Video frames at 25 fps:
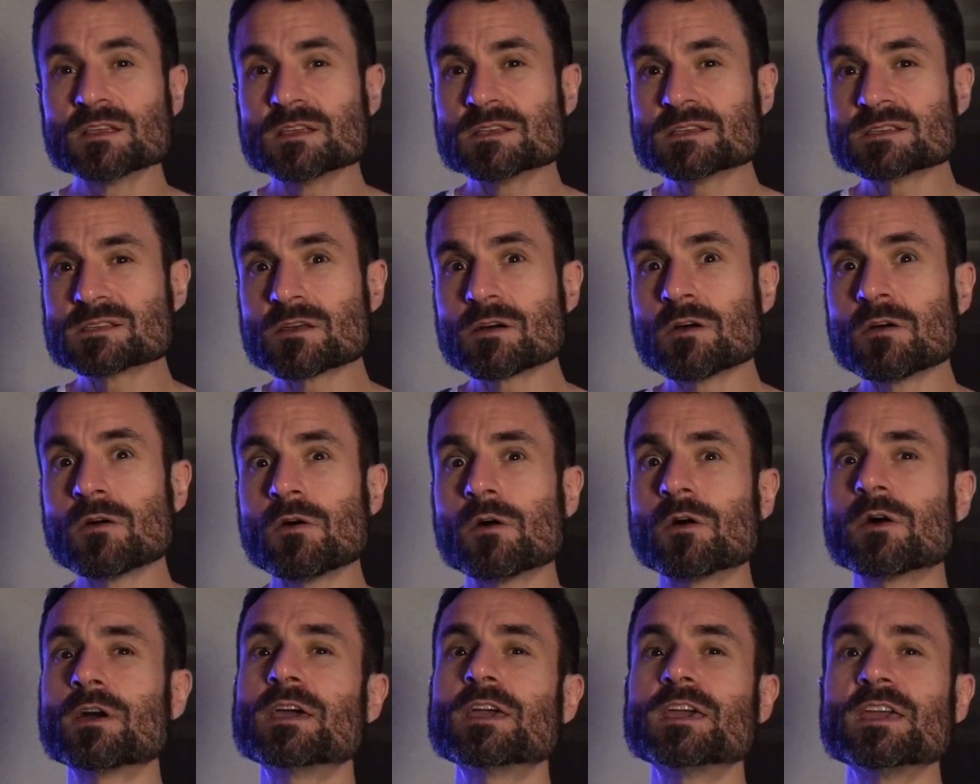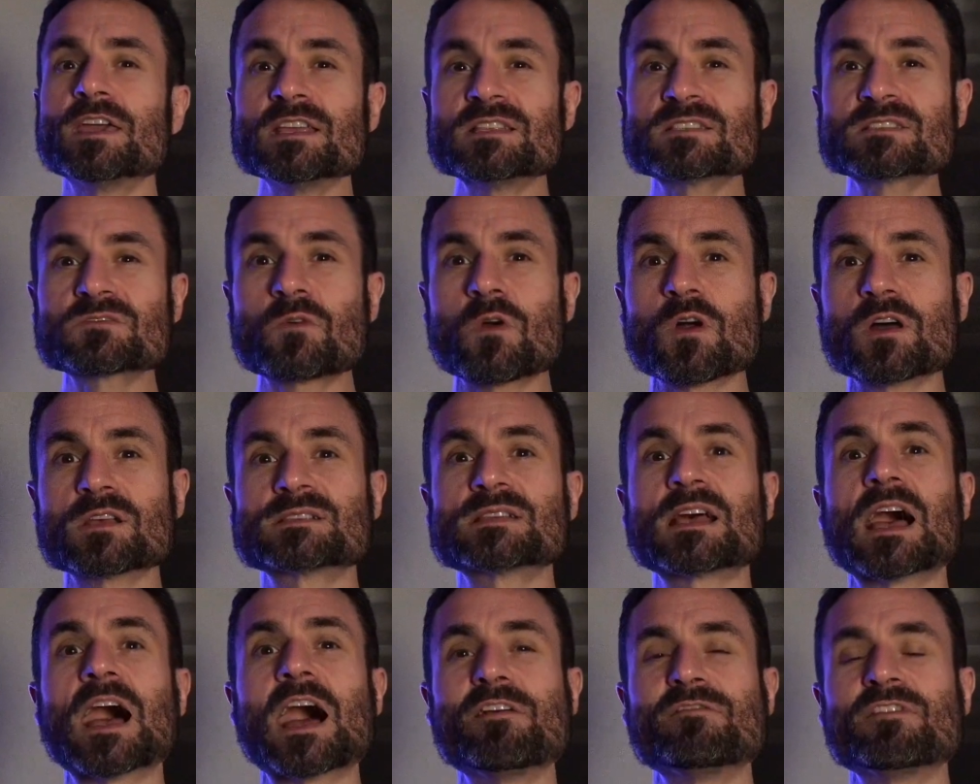So it's
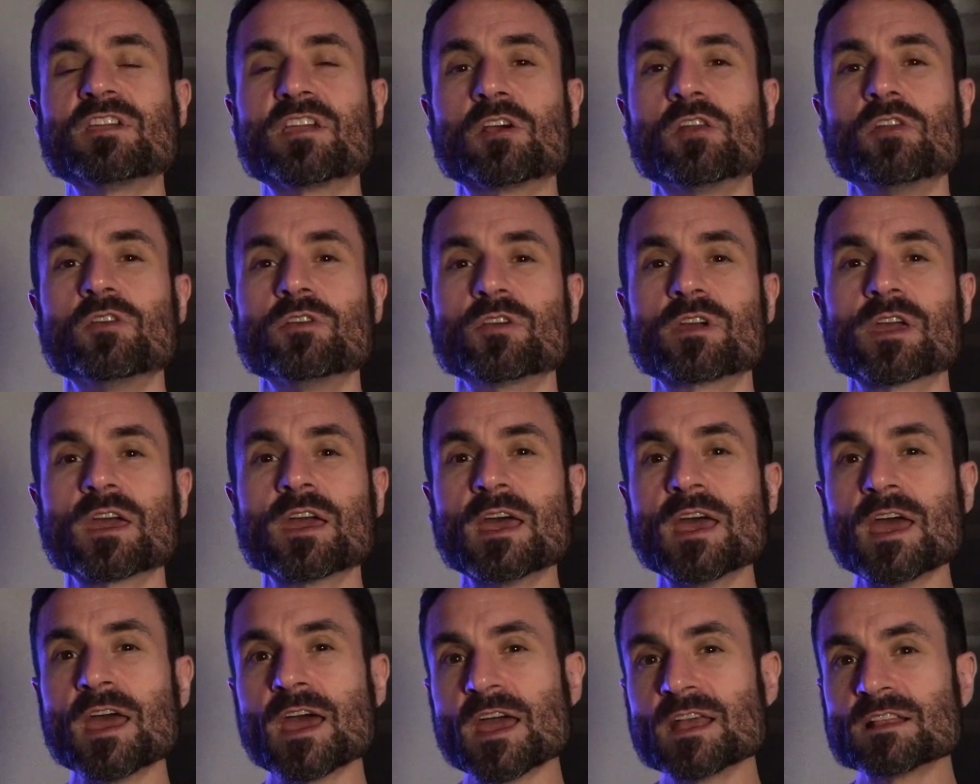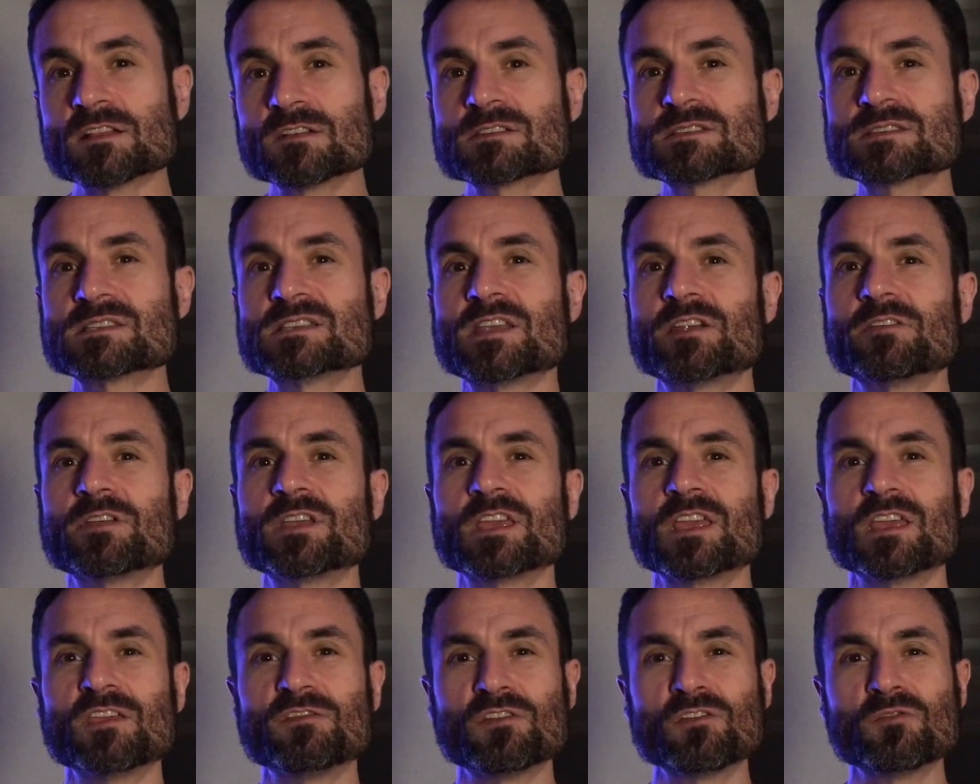worth having a look and
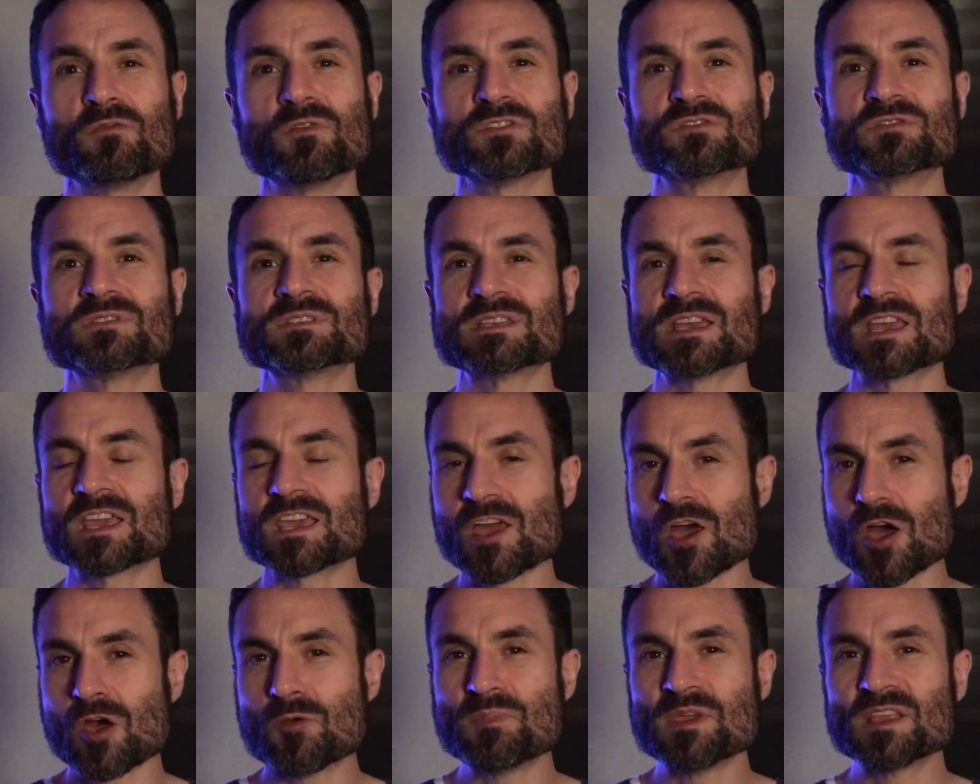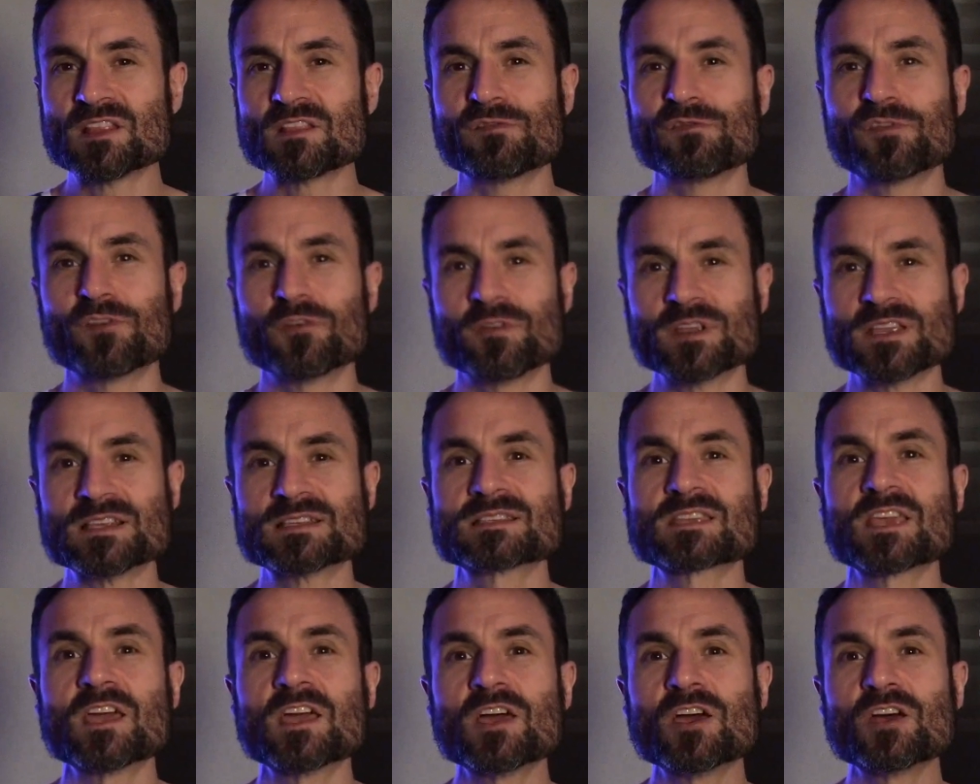considering if you want to take a bit of a
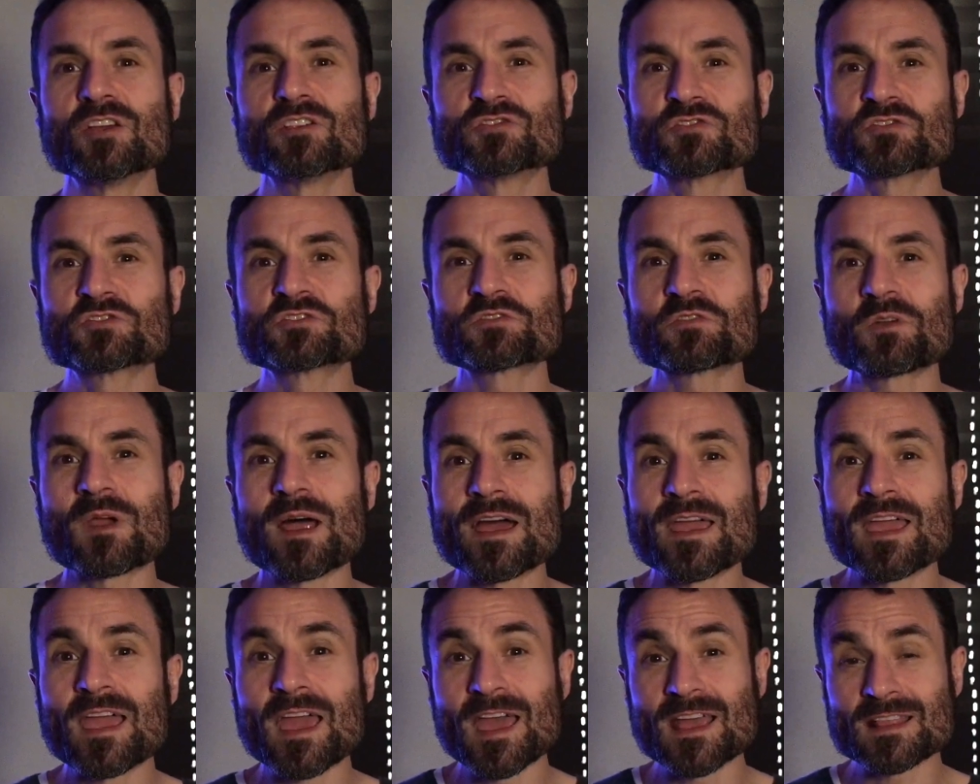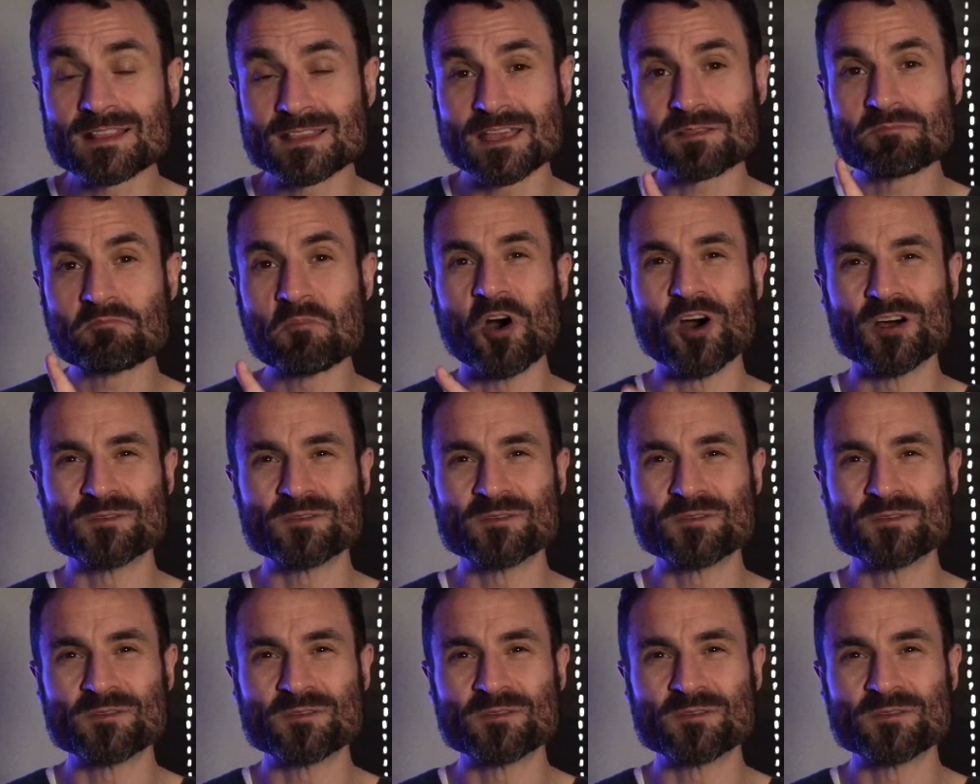risk to try and get more